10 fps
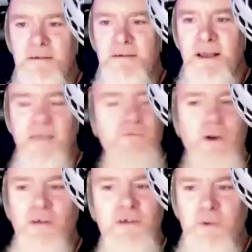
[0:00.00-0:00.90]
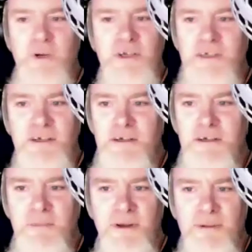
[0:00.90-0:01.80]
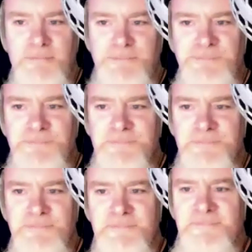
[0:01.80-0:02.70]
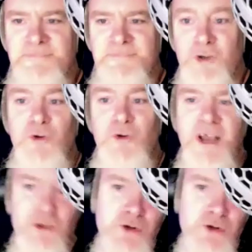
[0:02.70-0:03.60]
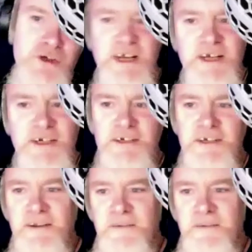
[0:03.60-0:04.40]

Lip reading: I haven't got another 26 years in me, though. 2 to 6 years.